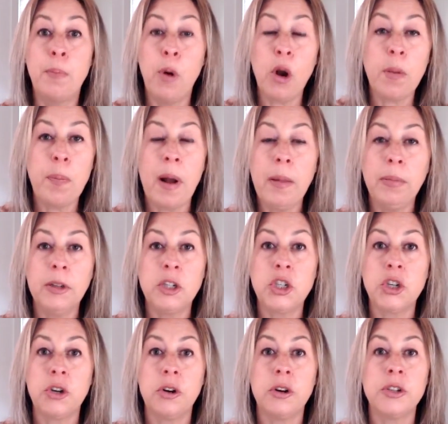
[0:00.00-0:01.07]
book
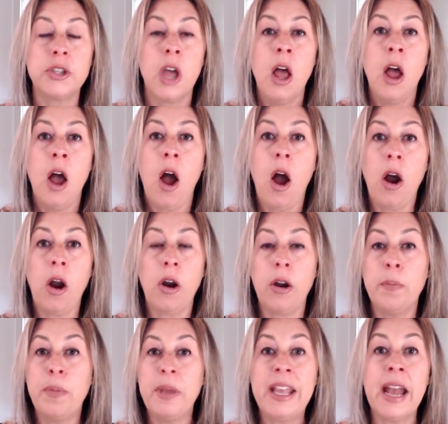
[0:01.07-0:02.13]
publishers
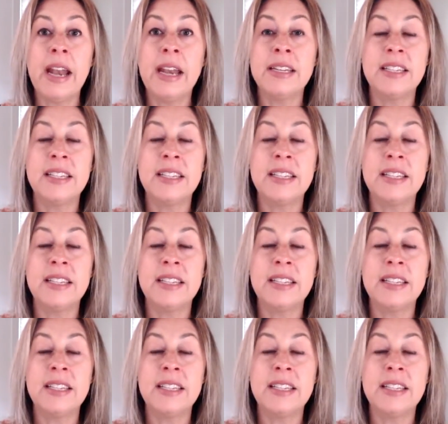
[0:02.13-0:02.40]
are beginning